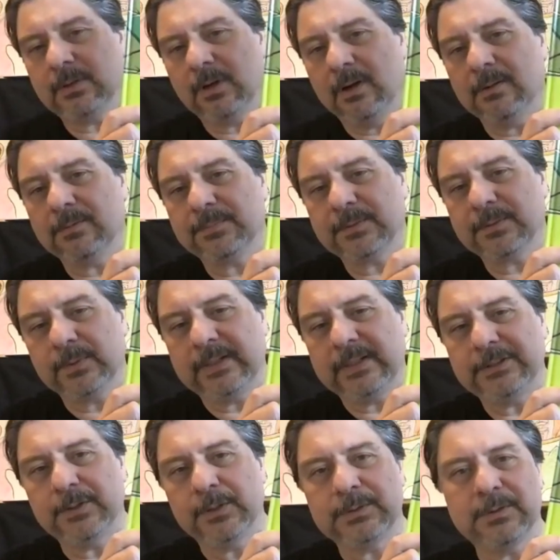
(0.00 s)
off Greenie
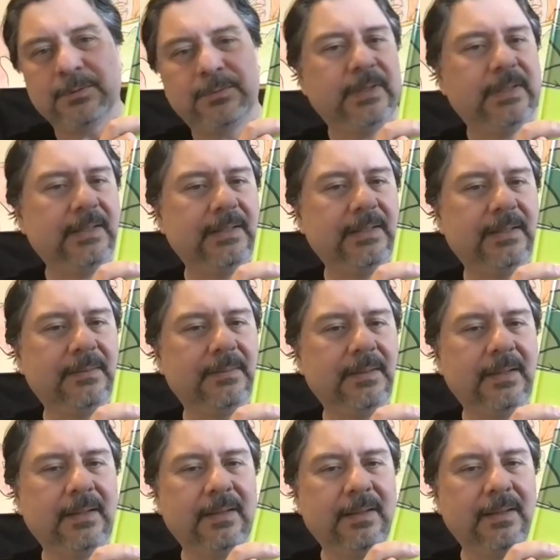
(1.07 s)
Josephinie and
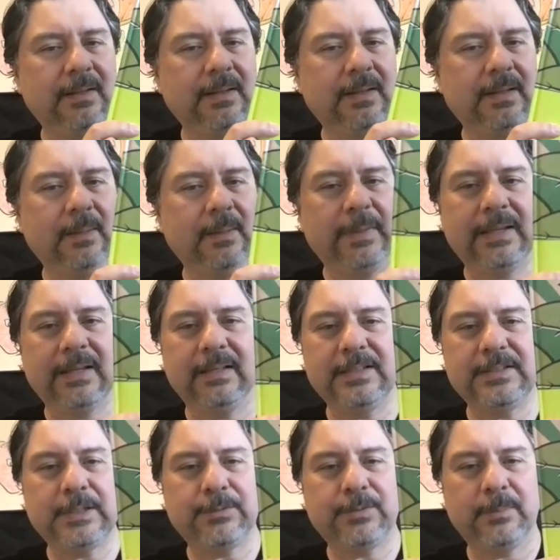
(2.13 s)
I make it
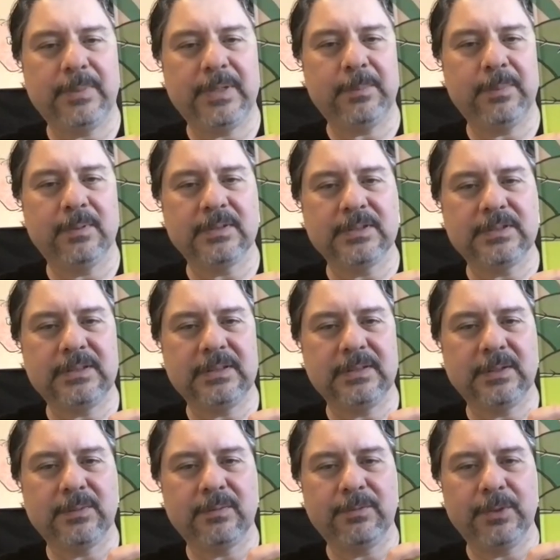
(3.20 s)
easy for people to see
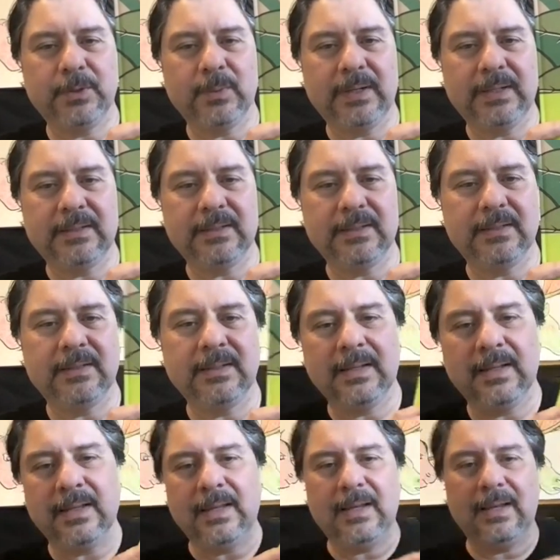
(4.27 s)
the review I did.
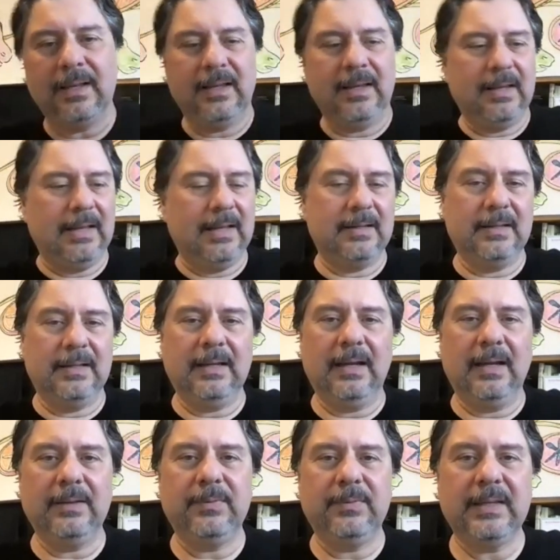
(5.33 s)
And
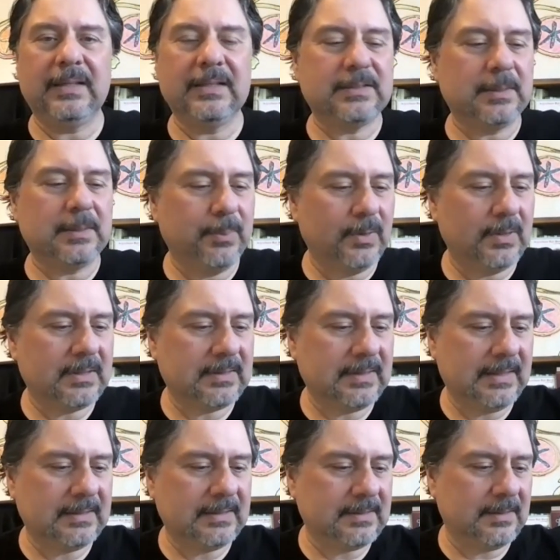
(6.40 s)
I think it's a book
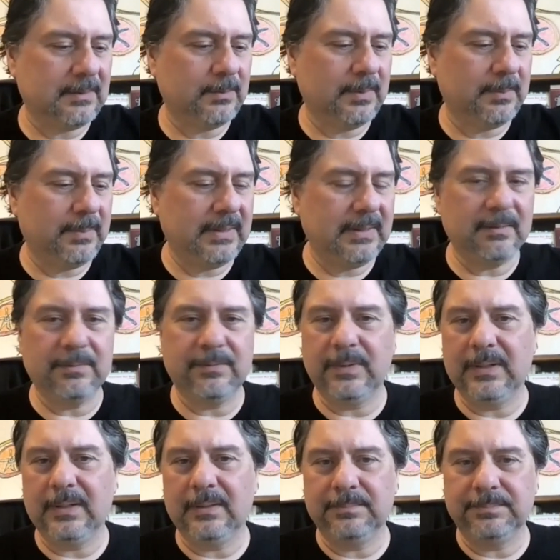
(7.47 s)
that uh, would be of,
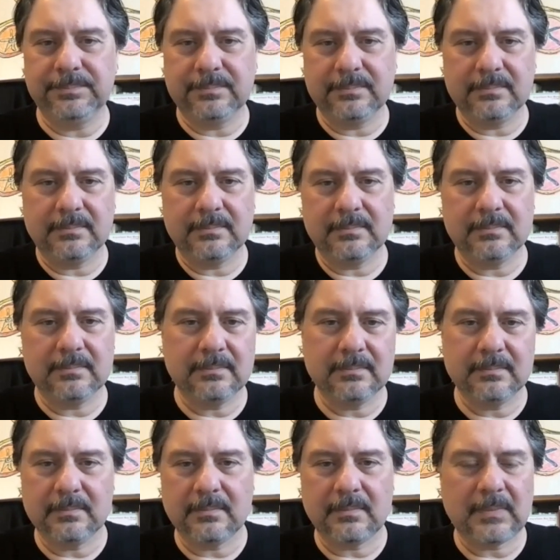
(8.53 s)
um,
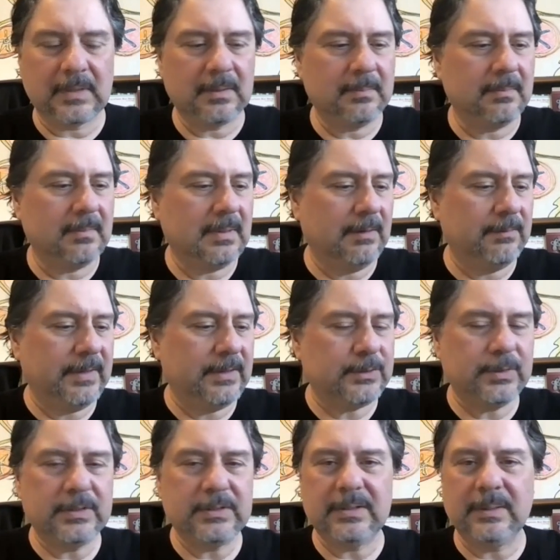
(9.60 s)
of
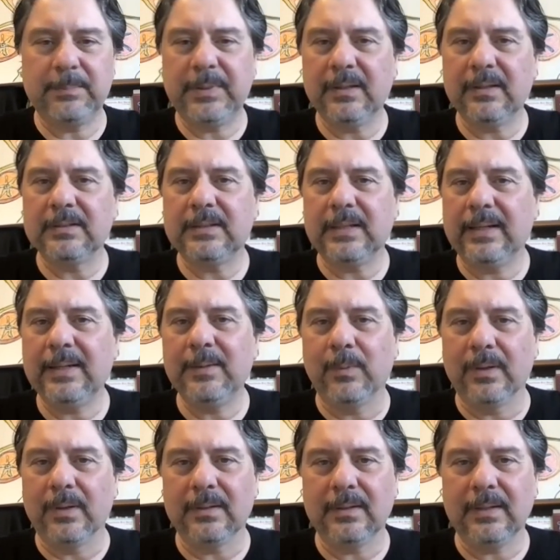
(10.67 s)
interest, appealing to
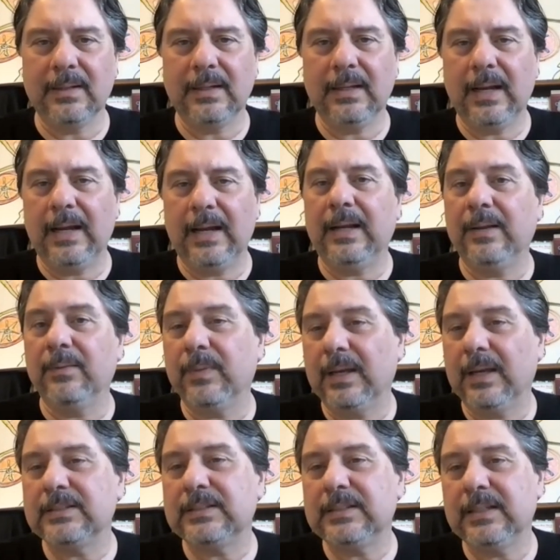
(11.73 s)
anyone. Uh, I, I,
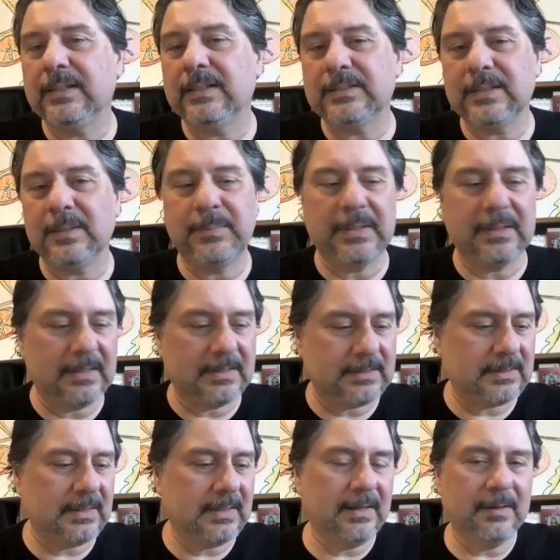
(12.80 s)
I, see it as something
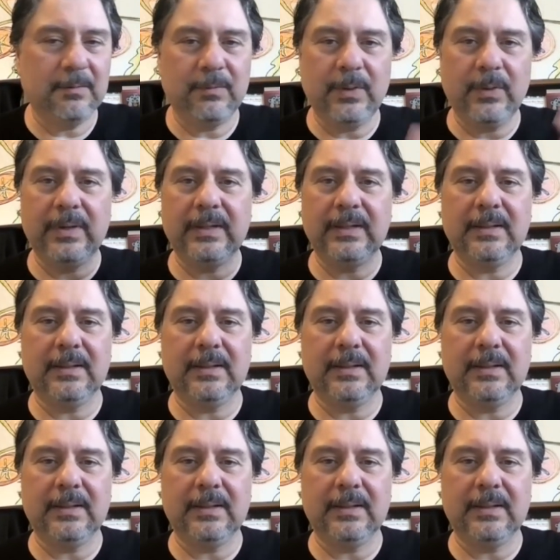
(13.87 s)
that's very